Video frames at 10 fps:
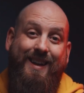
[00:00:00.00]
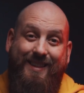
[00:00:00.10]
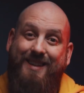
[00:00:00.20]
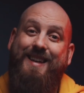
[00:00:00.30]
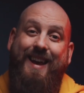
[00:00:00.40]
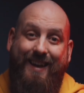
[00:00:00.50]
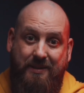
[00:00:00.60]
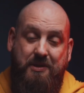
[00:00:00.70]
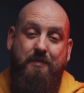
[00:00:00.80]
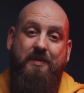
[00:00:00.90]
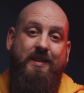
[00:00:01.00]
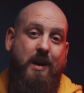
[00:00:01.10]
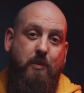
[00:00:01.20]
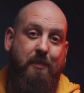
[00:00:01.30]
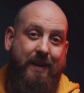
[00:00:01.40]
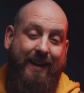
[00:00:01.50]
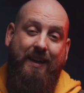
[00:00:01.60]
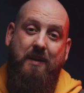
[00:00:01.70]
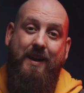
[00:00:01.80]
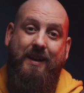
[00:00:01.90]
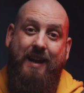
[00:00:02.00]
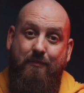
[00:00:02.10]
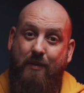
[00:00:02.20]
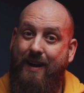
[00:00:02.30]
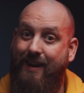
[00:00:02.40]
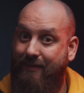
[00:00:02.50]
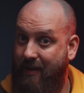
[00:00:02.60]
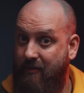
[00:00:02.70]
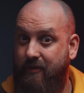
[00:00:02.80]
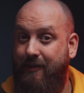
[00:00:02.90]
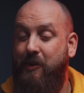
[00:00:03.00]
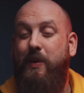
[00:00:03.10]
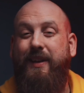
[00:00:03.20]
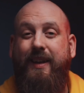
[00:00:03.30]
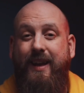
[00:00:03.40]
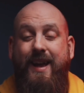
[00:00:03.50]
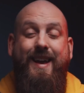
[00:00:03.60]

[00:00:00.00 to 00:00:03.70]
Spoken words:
This is something that will make it into my camera bag very, very quickly.